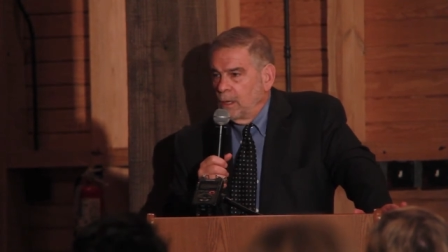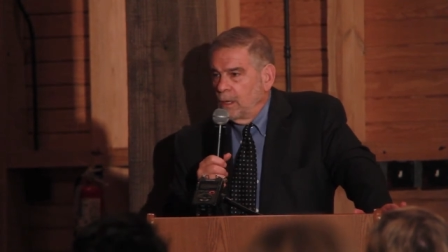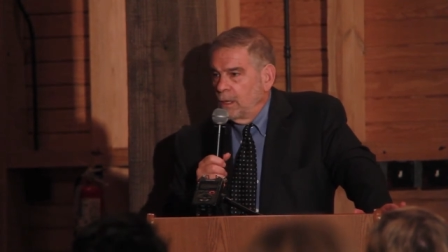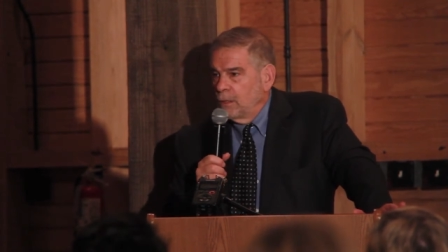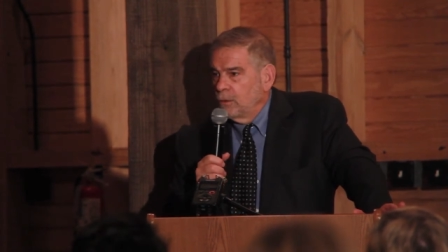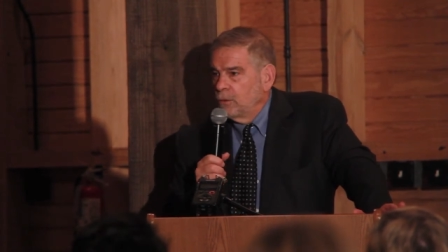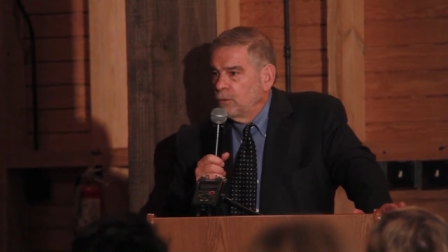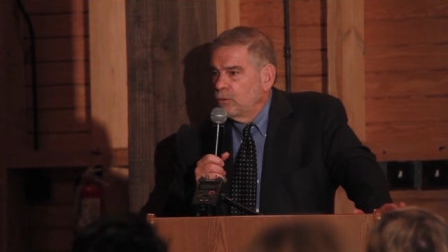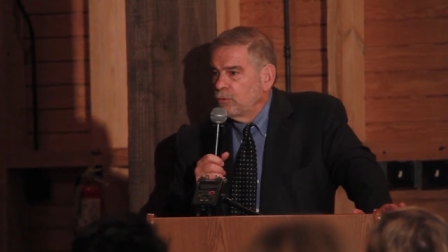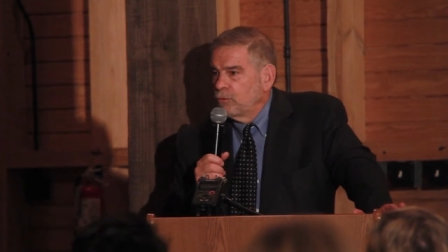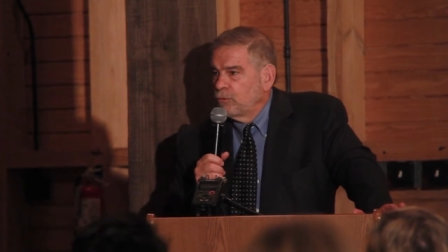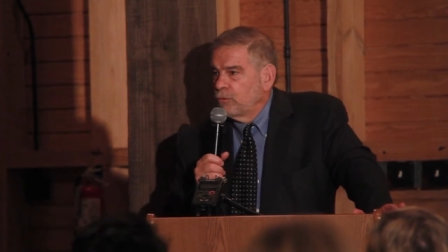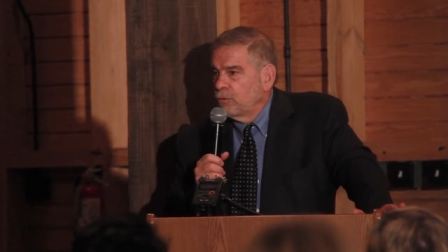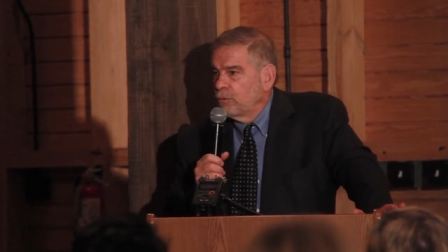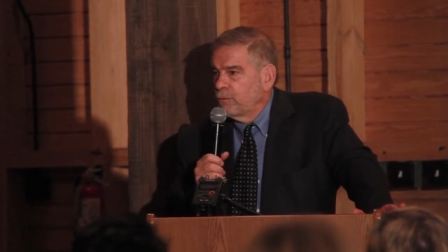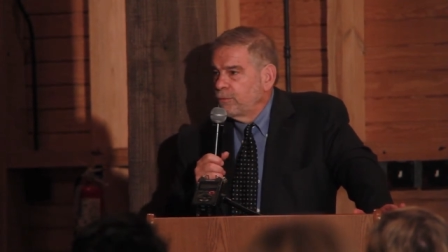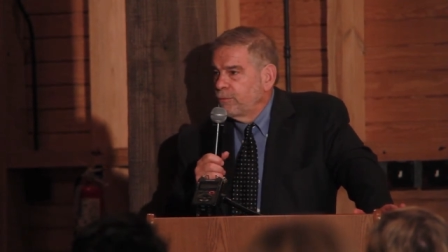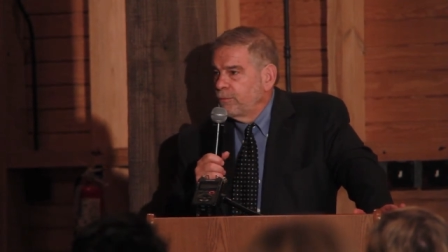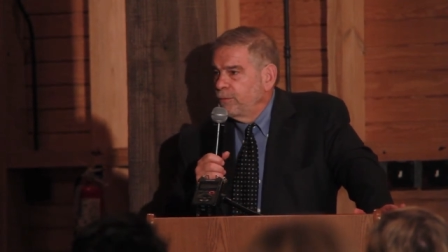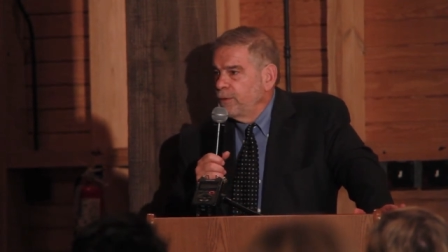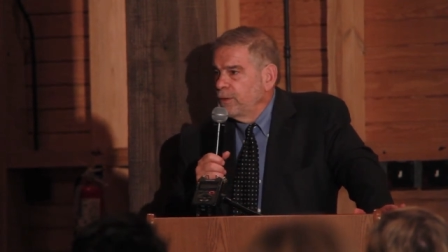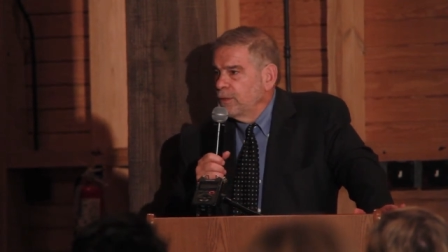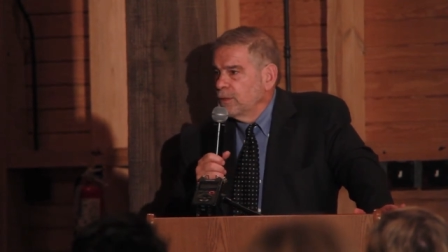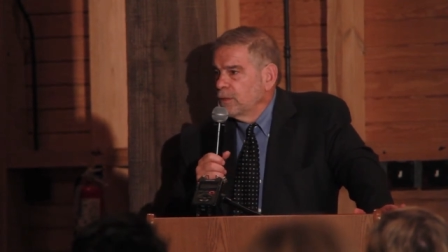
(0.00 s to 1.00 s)
and you should
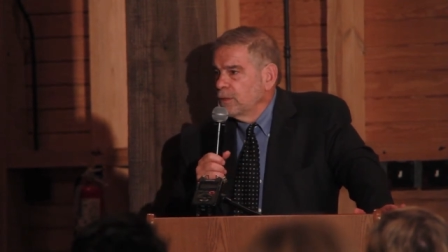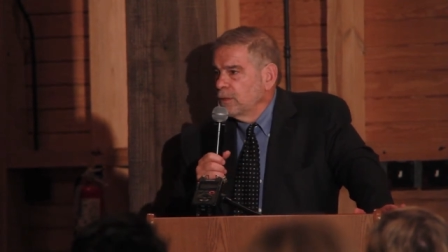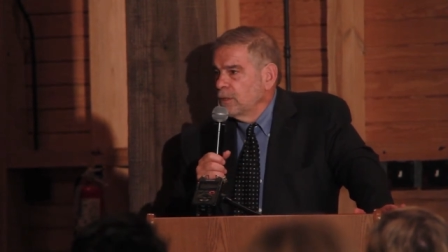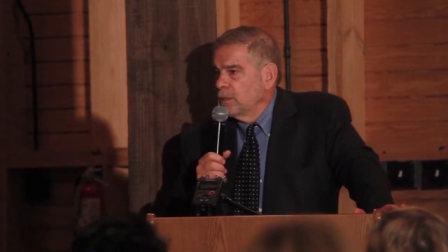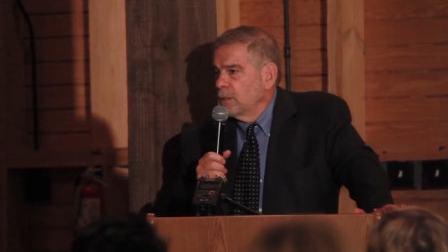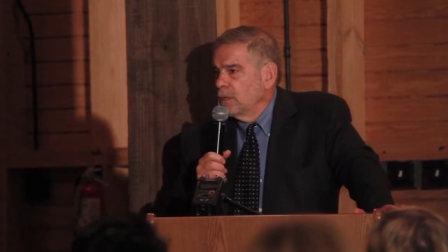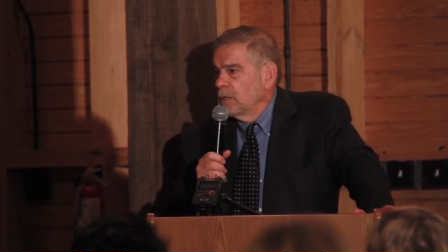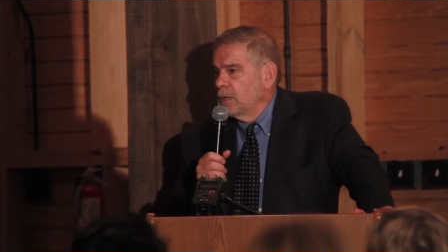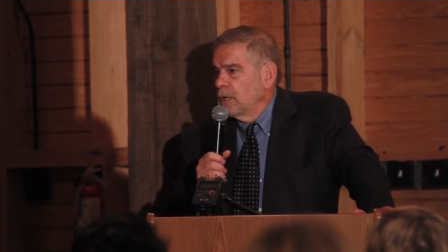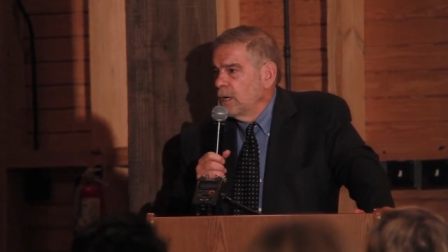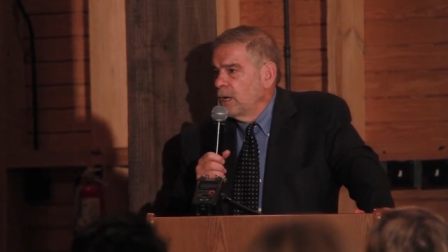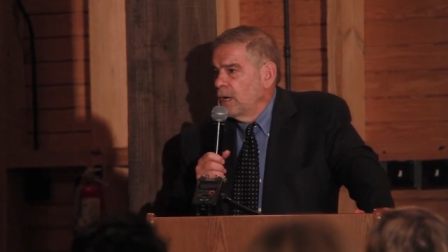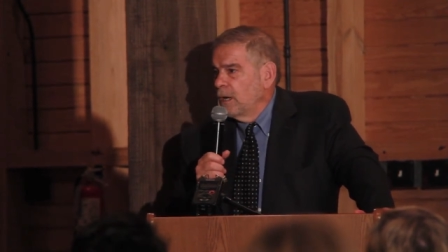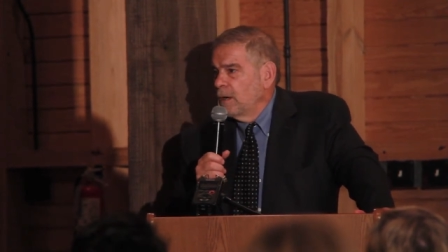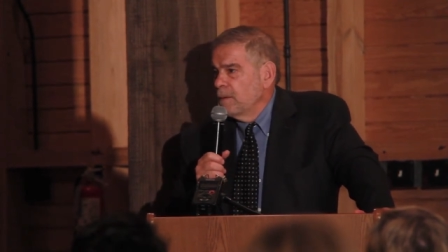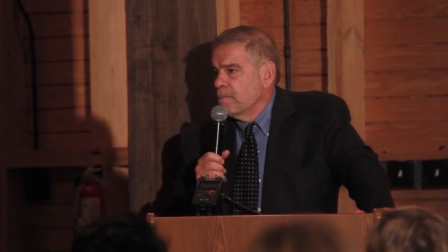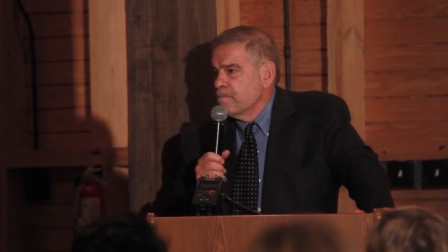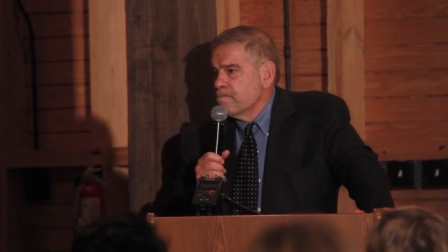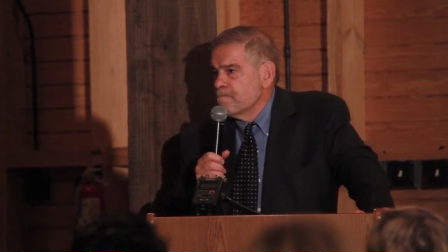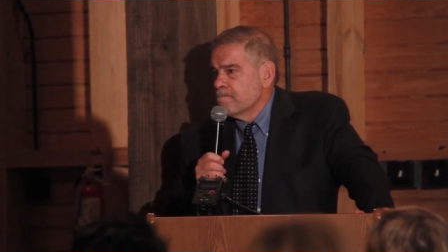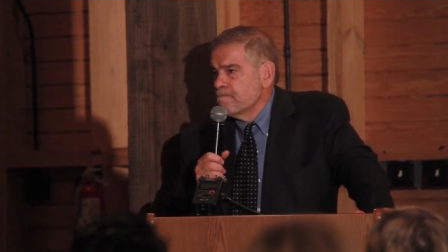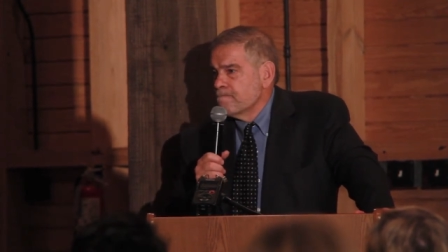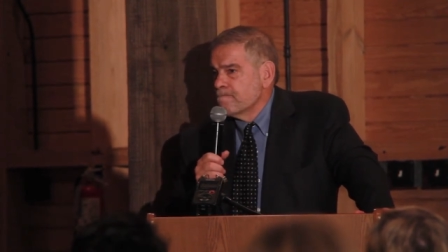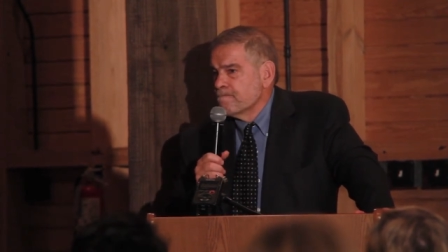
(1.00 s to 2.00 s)
feel
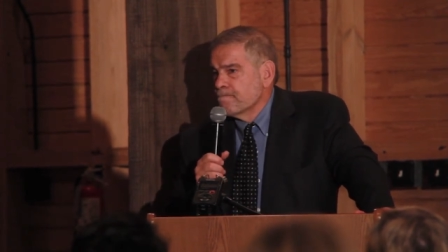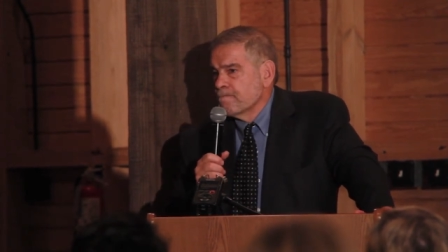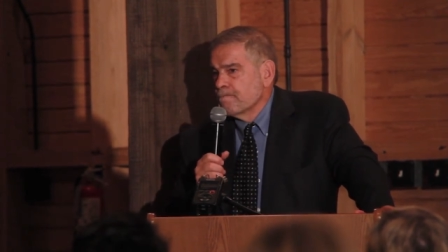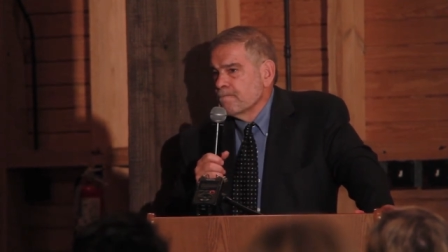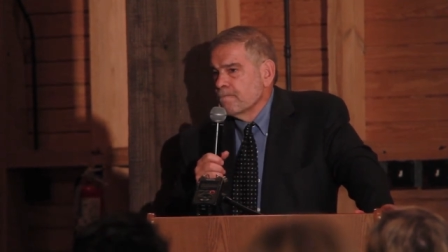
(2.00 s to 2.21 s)
um,